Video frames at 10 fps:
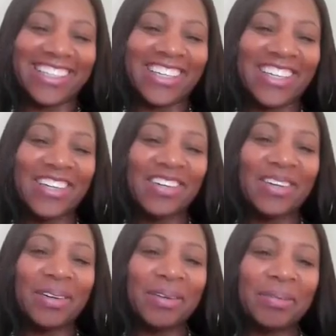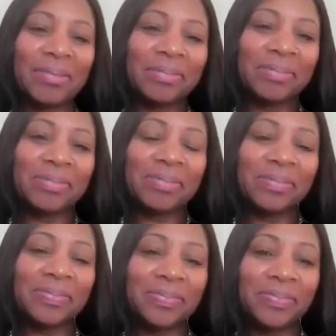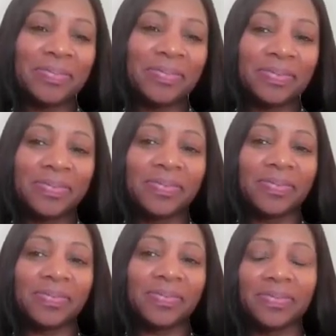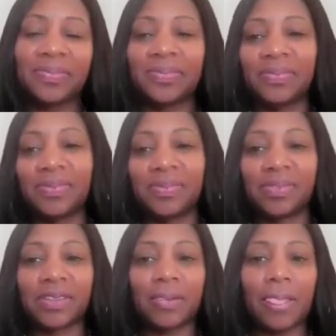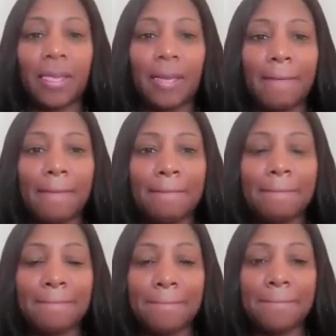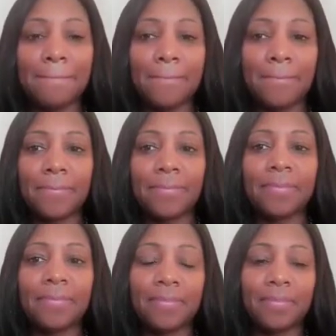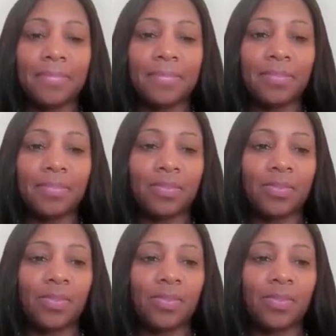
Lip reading: No words are spoken by the person on screen.